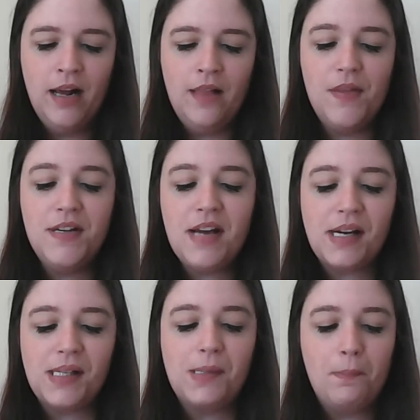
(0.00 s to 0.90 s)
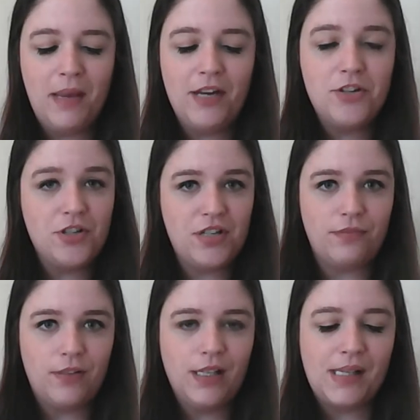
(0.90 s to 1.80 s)
The next major
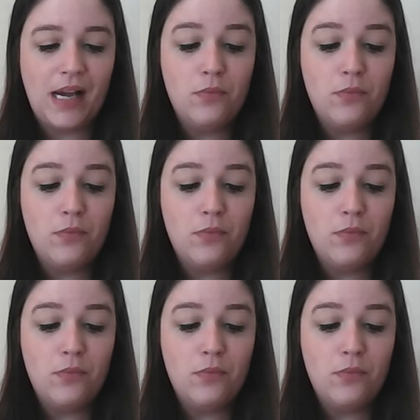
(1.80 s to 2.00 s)
difference, and